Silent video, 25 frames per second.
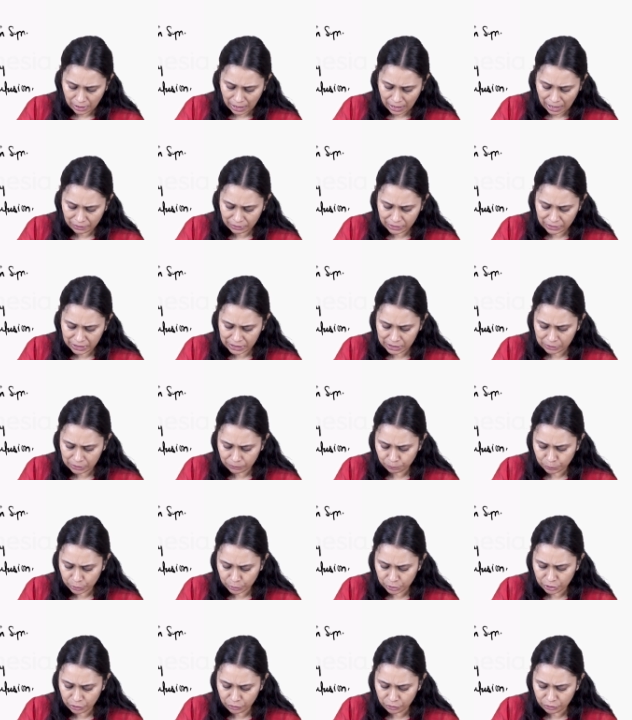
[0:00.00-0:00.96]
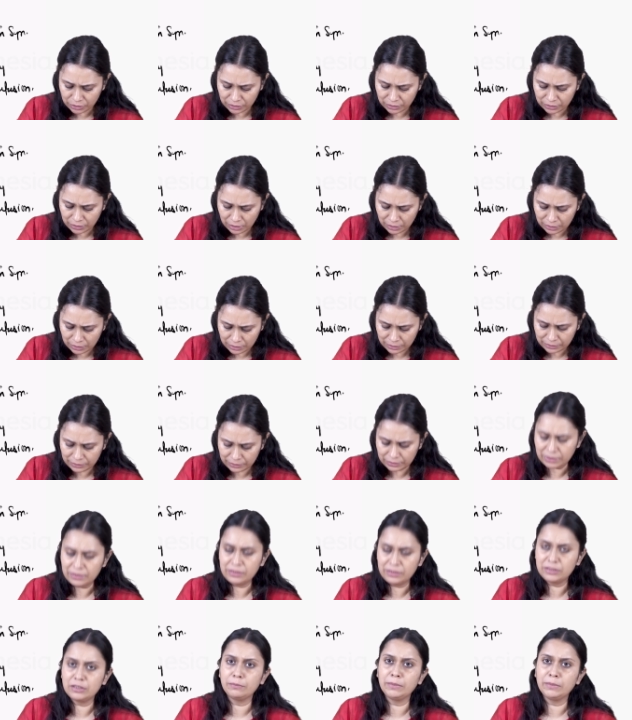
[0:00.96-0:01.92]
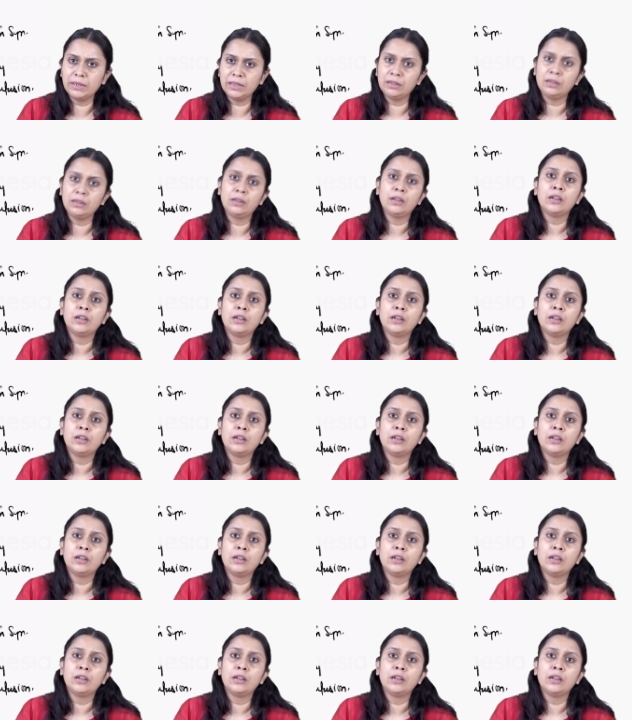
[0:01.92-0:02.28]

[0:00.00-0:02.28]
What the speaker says: and they produce the systemic